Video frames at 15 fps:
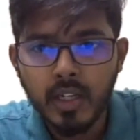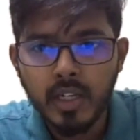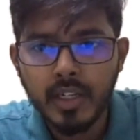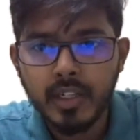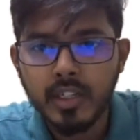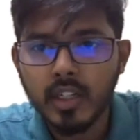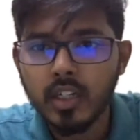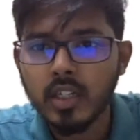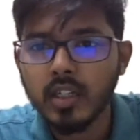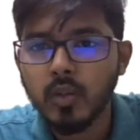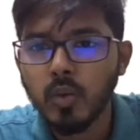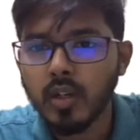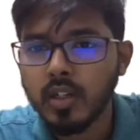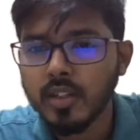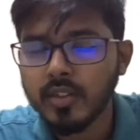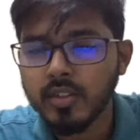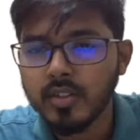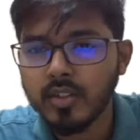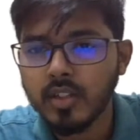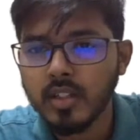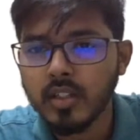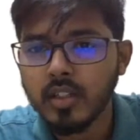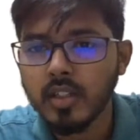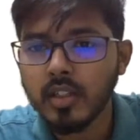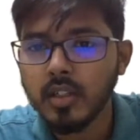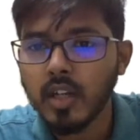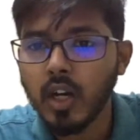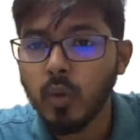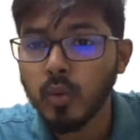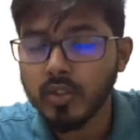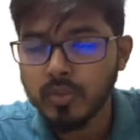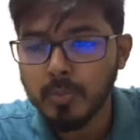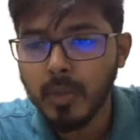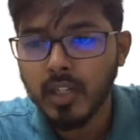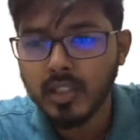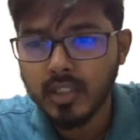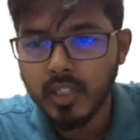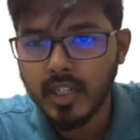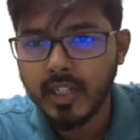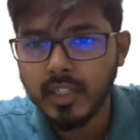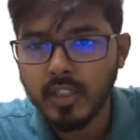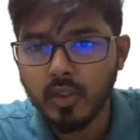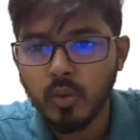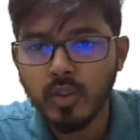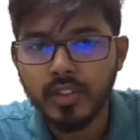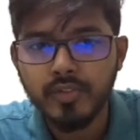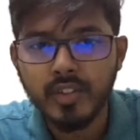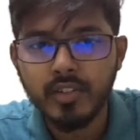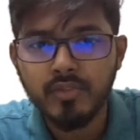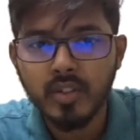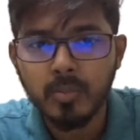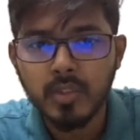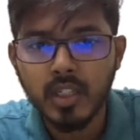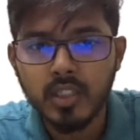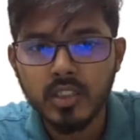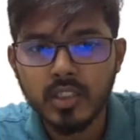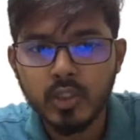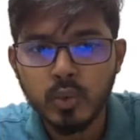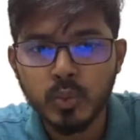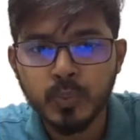and how is bug tracking tool different from the other two.